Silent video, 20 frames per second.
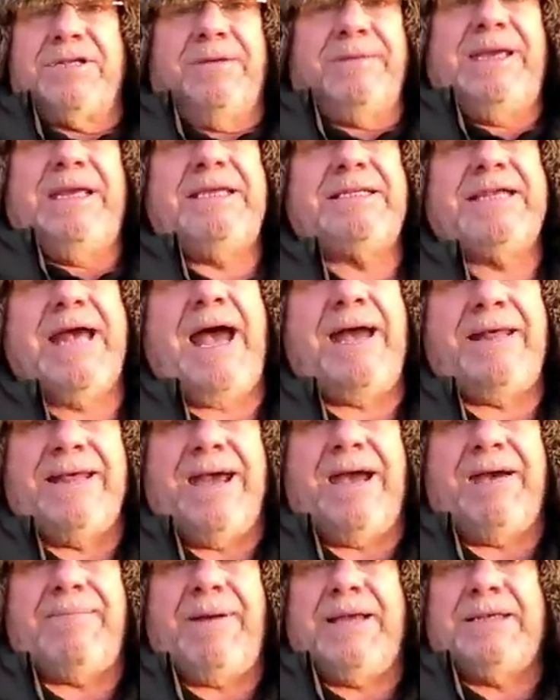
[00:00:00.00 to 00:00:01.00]
I mean, he sat
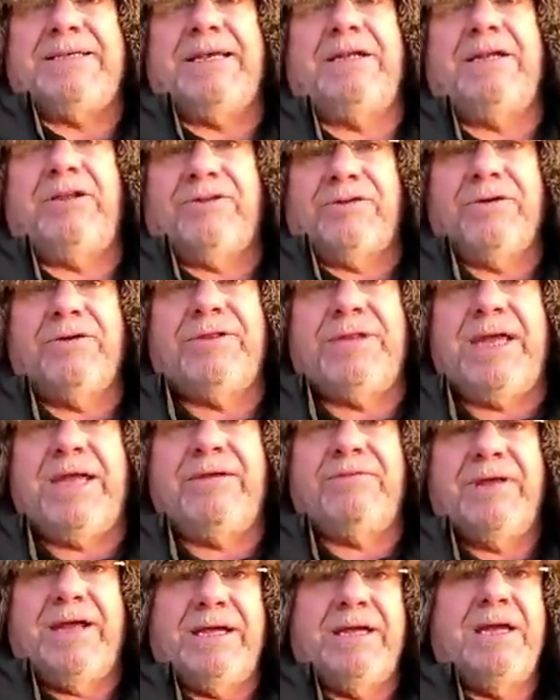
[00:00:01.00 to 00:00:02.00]
there basically through the
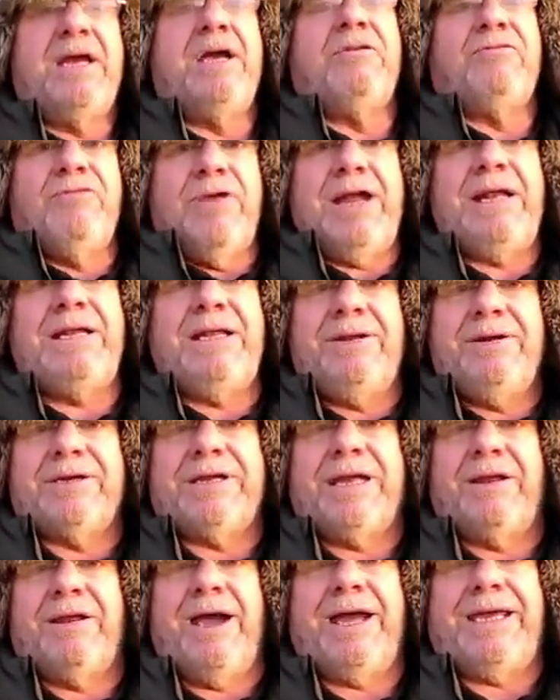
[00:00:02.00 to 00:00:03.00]
evening really
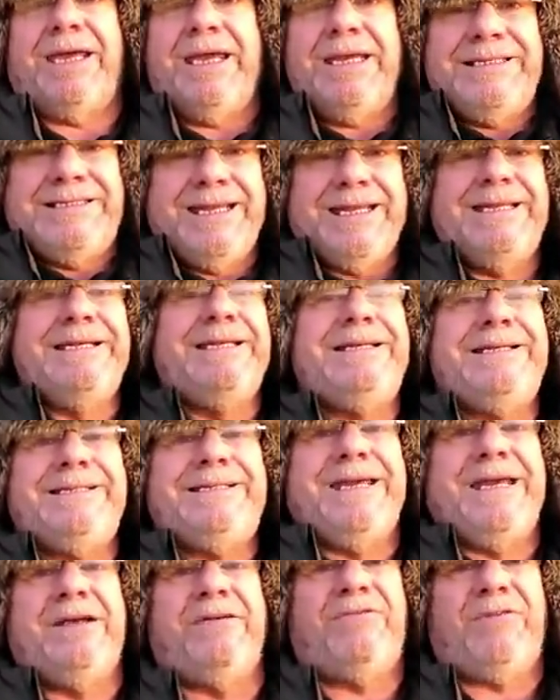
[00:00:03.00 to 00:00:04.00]
looking like he didn't
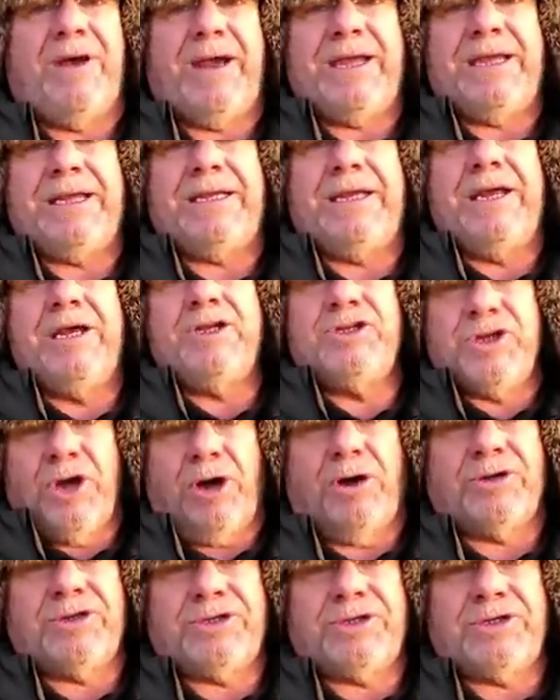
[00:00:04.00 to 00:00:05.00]
give a
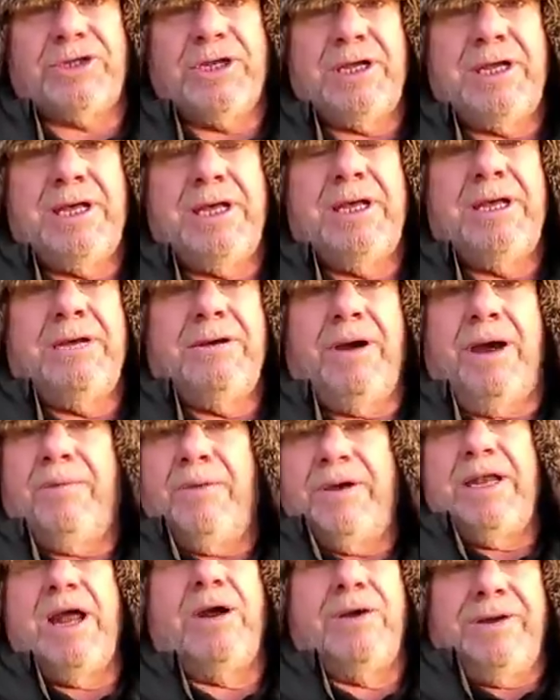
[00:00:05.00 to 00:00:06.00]
toss. And
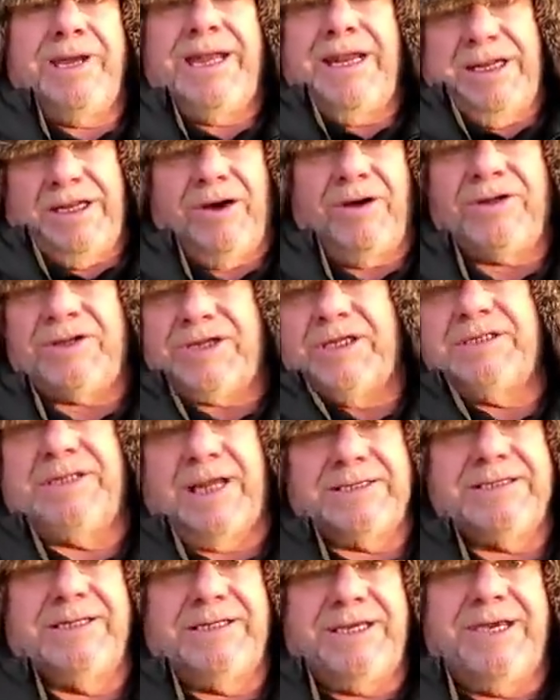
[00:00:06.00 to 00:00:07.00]
we know Ineos
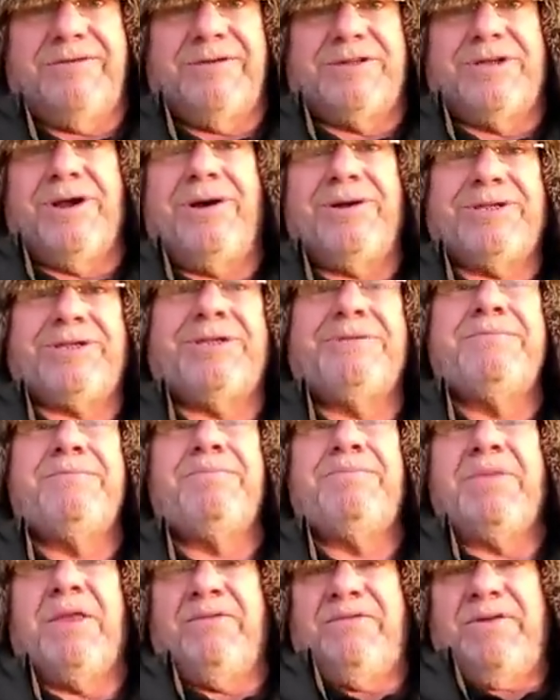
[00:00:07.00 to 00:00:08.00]
doesn't give a toss.
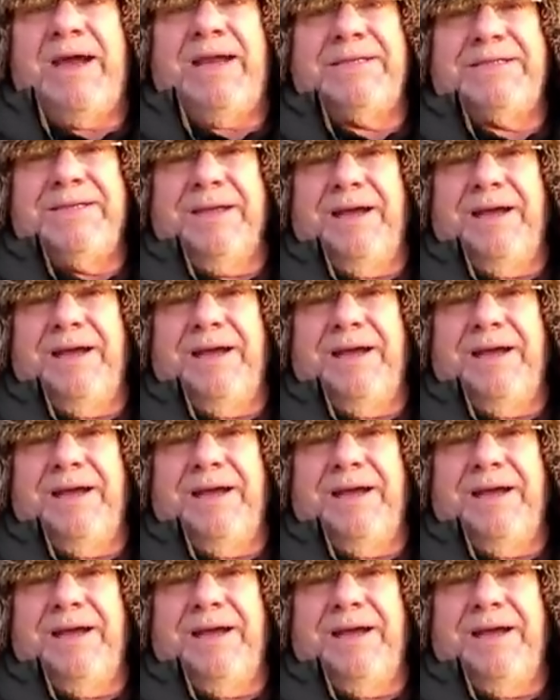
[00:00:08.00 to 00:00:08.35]
In fact,